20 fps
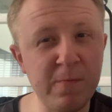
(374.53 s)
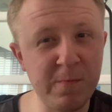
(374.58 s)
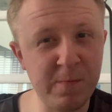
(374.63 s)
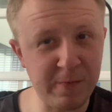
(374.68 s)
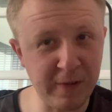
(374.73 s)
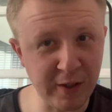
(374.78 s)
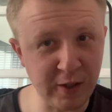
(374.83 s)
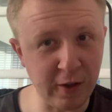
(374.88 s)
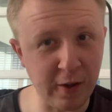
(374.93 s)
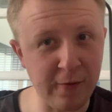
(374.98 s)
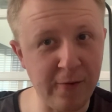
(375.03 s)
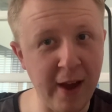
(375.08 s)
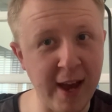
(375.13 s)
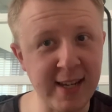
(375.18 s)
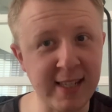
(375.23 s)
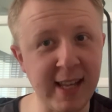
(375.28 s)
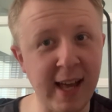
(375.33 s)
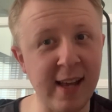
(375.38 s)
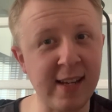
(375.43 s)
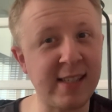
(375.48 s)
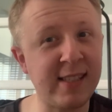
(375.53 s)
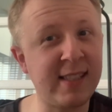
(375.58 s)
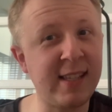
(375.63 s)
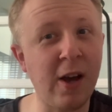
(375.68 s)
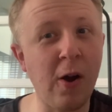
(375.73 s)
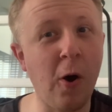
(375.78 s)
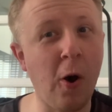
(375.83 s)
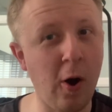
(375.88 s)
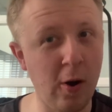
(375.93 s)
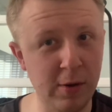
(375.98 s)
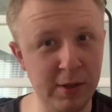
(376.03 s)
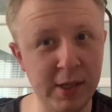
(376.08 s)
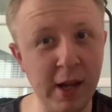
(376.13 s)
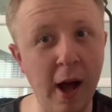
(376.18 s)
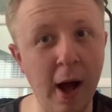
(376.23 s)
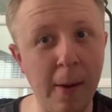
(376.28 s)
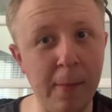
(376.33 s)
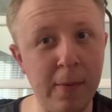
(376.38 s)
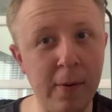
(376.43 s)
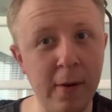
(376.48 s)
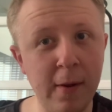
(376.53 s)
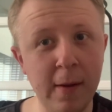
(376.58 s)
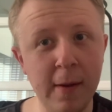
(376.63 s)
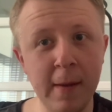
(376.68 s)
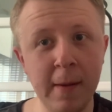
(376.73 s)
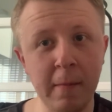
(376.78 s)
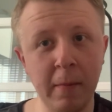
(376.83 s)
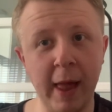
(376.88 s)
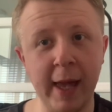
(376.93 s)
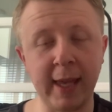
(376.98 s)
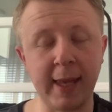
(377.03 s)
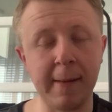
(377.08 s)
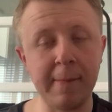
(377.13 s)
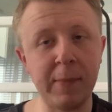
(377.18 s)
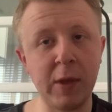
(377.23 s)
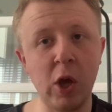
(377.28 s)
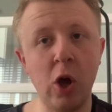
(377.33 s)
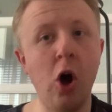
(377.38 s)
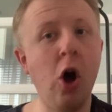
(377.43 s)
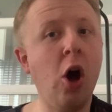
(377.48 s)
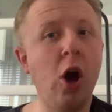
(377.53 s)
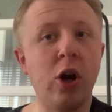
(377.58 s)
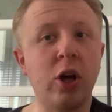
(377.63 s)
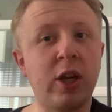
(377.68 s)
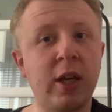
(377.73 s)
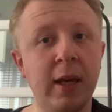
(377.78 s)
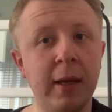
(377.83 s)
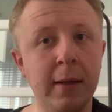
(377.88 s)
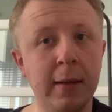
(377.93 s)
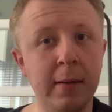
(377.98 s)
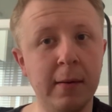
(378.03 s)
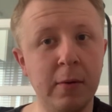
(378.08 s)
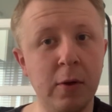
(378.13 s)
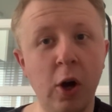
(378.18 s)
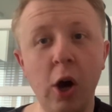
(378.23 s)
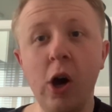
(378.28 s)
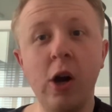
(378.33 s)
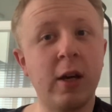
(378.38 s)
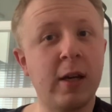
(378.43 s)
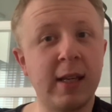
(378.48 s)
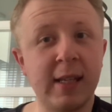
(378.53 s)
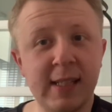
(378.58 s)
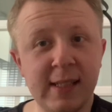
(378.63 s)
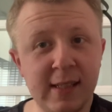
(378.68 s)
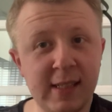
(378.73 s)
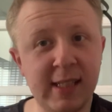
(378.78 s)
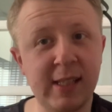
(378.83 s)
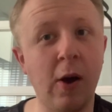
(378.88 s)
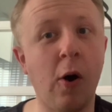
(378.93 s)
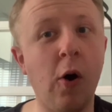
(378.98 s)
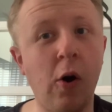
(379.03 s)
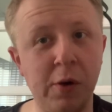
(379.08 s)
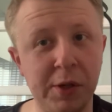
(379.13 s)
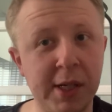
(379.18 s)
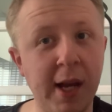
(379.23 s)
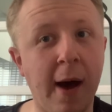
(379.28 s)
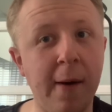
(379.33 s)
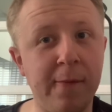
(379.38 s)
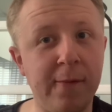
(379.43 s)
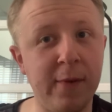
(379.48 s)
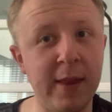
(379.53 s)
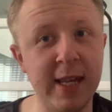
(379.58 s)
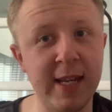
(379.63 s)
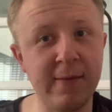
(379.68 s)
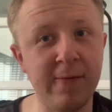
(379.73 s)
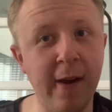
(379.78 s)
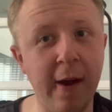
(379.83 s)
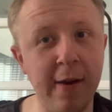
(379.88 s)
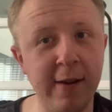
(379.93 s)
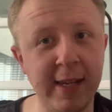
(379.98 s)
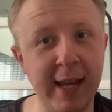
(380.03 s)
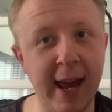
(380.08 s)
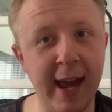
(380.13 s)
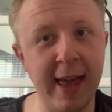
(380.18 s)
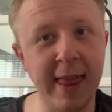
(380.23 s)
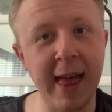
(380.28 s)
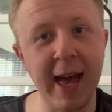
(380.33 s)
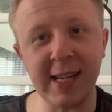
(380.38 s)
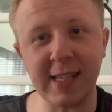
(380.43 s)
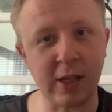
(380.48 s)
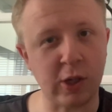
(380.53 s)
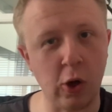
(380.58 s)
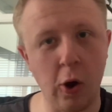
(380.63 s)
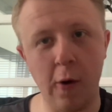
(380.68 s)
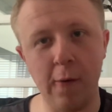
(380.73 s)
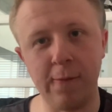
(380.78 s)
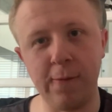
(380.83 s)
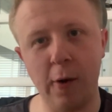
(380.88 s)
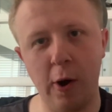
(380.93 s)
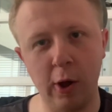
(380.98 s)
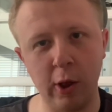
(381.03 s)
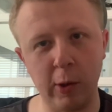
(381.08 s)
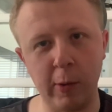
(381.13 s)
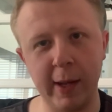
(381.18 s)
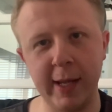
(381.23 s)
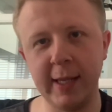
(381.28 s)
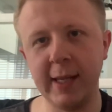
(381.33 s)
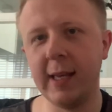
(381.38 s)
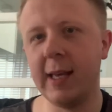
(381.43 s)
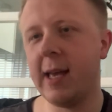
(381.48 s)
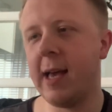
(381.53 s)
visual effects that still holds up. Like Hook. Hook still holds up to this very day. And that's a cult following.